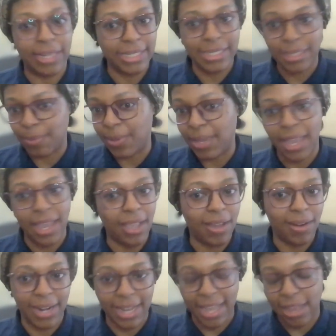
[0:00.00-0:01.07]
in
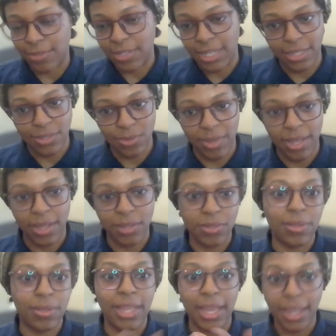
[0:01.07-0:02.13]
CPA or accounting as well,
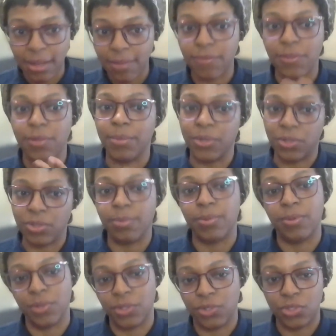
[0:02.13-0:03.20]
so they can fill
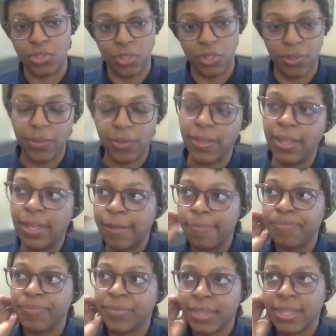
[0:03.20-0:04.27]
multiple roles too.
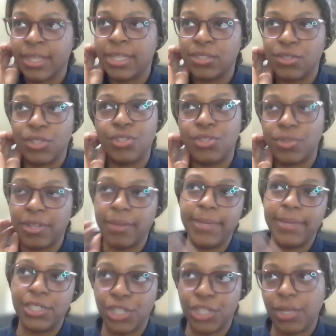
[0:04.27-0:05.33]
So you just want to
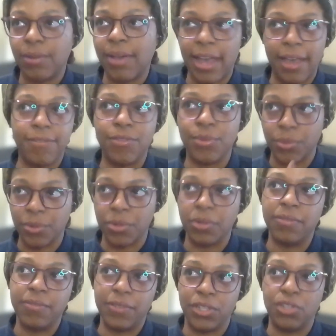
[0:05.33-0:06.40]
make sure you have the role
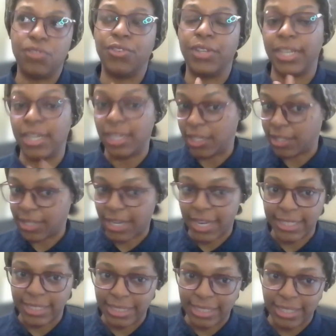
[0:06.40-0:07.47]
filled for getting your
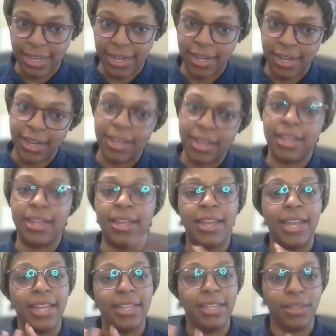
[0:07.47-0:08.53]
taxes done,
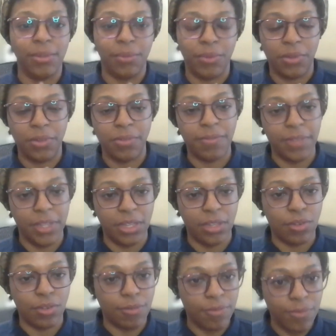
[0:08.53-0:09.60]
and then the role
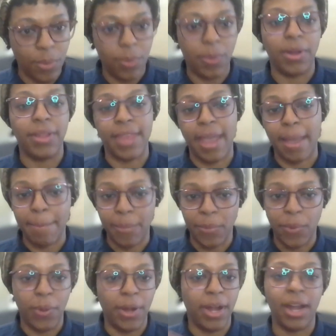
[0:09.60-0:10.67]
filled for that
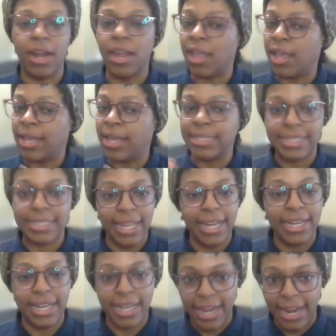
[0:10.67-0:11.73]
more
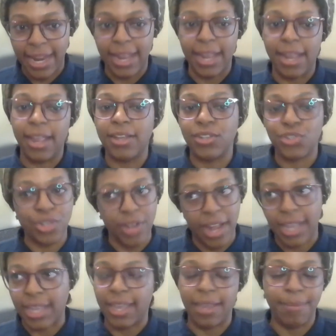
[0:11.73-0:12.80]
day-to-day
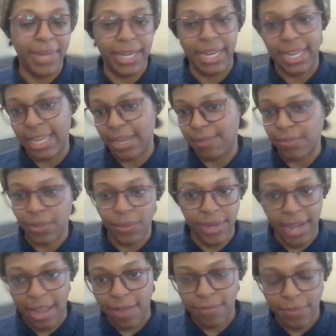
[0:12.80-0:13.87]
tracking money inflow
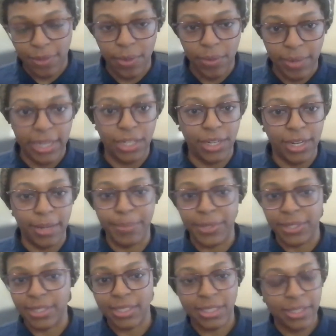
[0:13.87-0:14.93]
and outflow and your
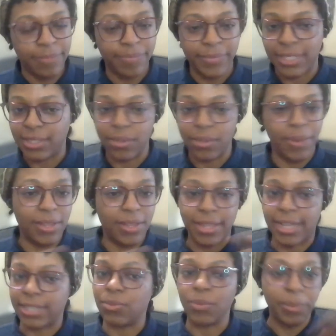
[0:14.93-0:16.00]
numbers. And so whether
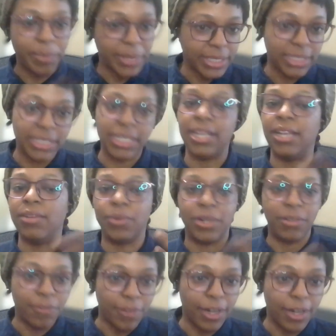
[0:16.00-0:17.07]
that's one person,
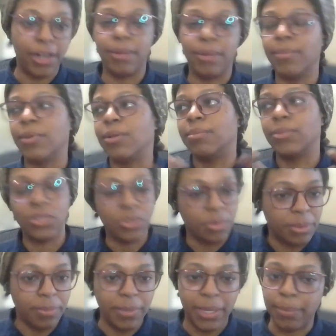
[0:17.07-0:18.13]
one firm,
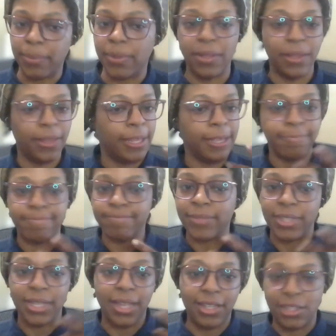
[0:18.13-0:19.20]
multiple people
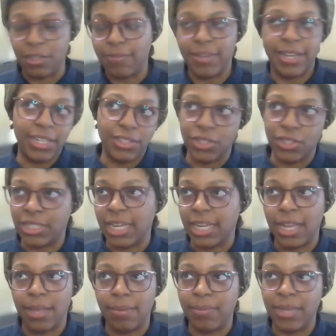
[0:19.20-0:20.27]
on your financial
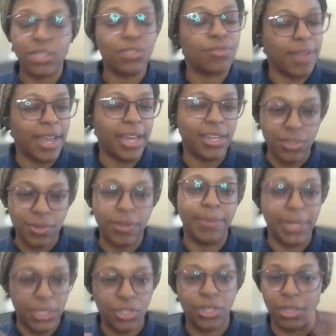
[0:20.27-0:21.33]
team, it's fine. You just want to
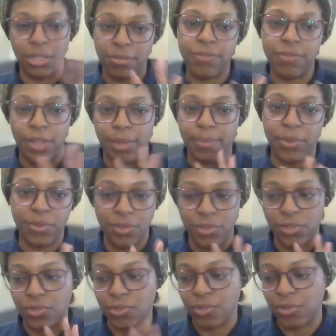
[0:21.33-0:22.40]
make sure you're filling both of
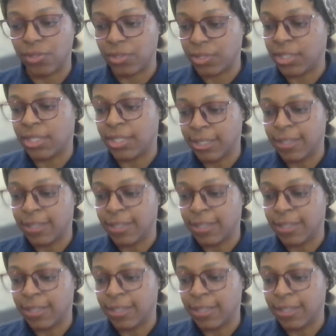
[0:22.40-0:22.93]
those roles.